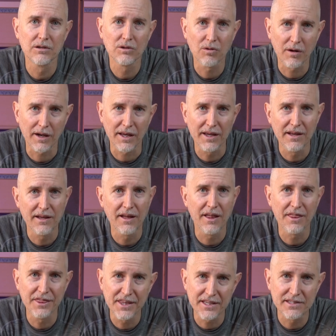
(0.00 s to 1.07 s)
kore,
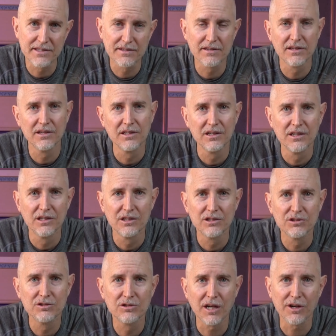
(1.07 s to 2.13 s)
this,
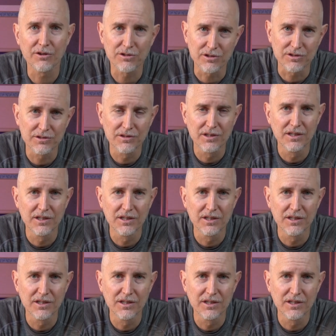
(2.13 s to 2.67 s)
tsuranuku.